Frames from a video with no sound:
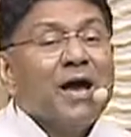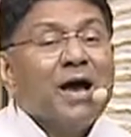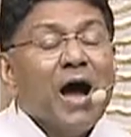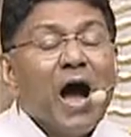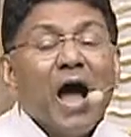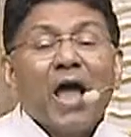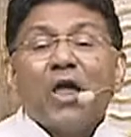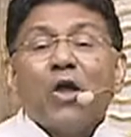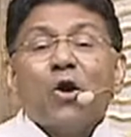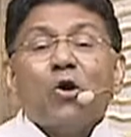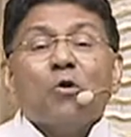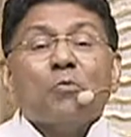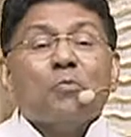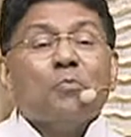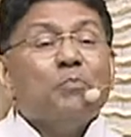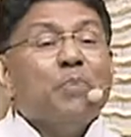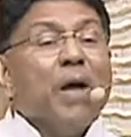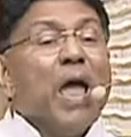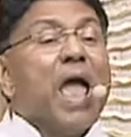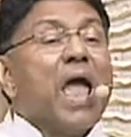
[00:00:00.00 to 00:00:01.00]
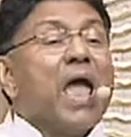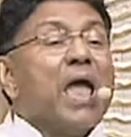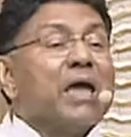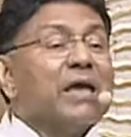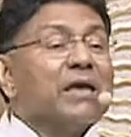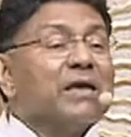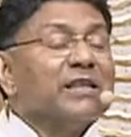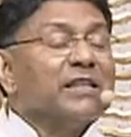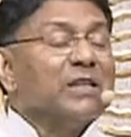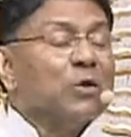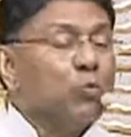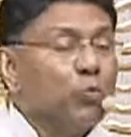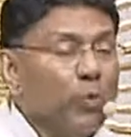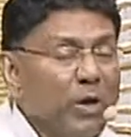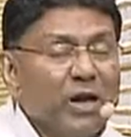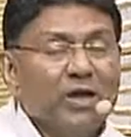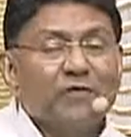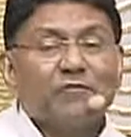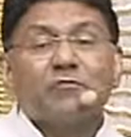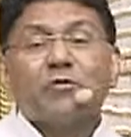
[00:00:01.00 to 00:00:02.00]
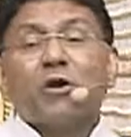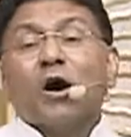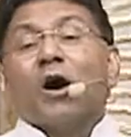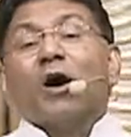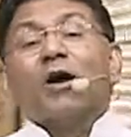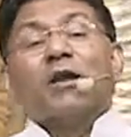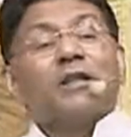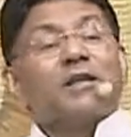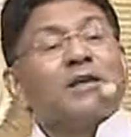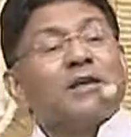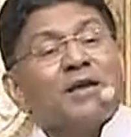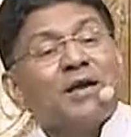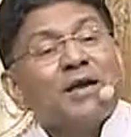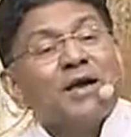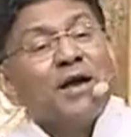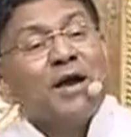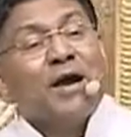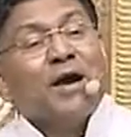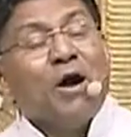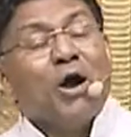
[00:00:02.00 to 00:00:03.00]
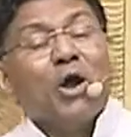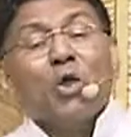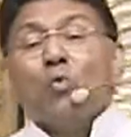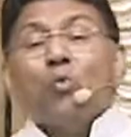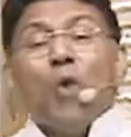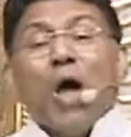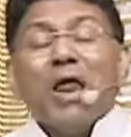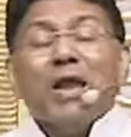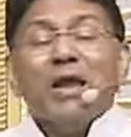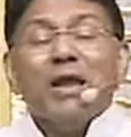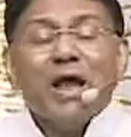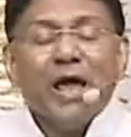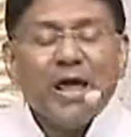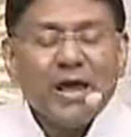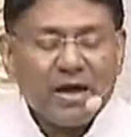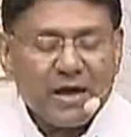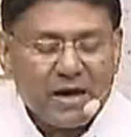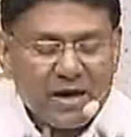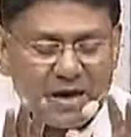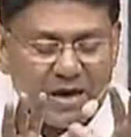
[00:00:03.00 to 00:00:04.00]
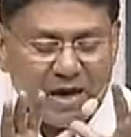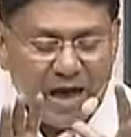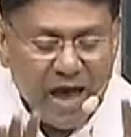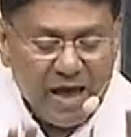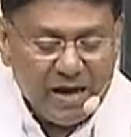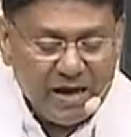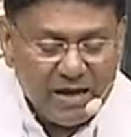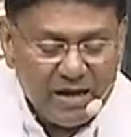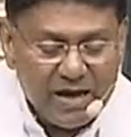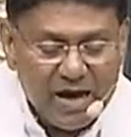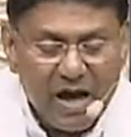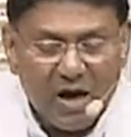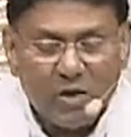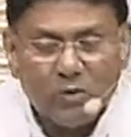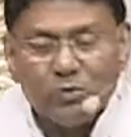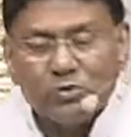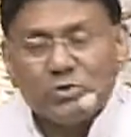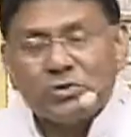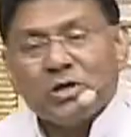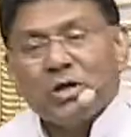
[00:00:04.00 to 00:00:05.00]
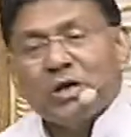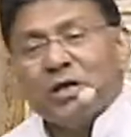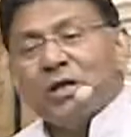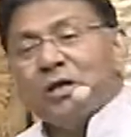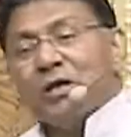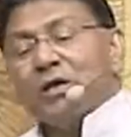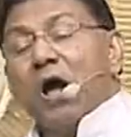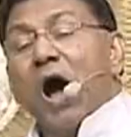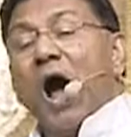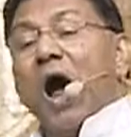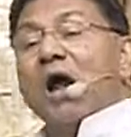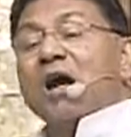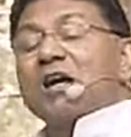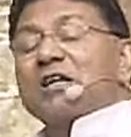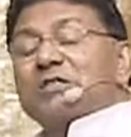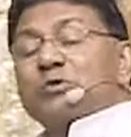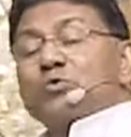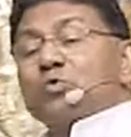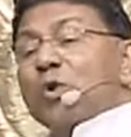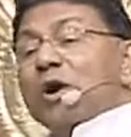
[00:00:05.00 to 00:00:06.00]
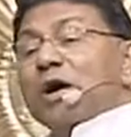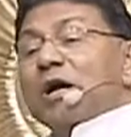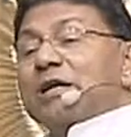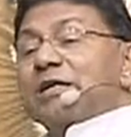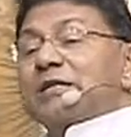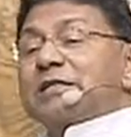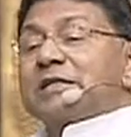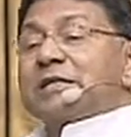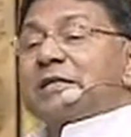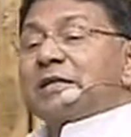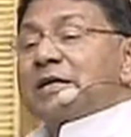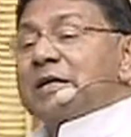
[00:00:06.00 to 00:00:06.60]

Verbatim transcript: I obey the will of God, only when I carry out God's word